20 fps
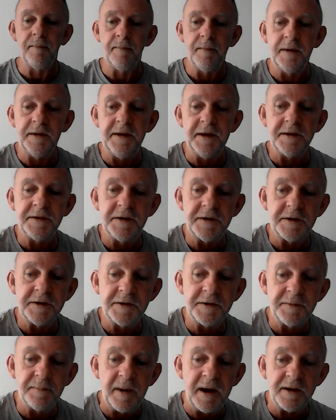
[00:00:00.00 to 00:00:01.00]
but this is
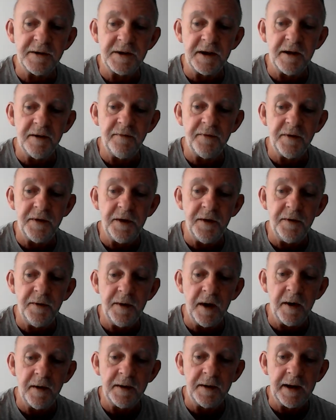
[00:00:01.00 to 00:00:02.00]
especially for you
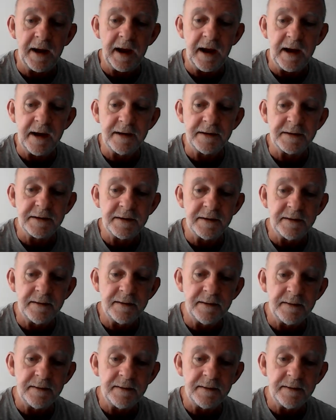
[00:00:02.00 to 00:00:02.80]
young guys.